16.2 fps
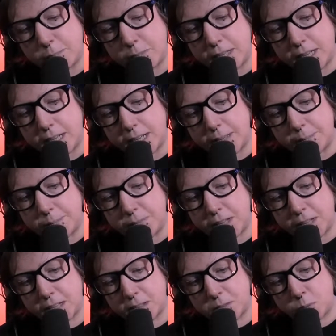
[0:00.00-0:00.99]
but
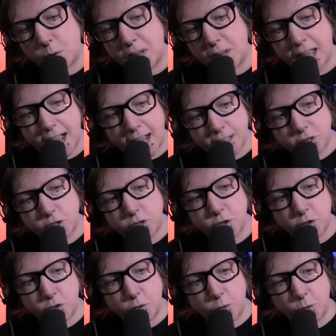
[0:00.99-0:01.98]
that probably adds
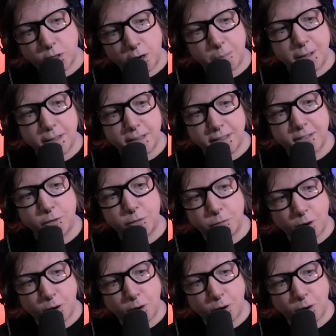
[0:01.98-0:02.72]
to your comment of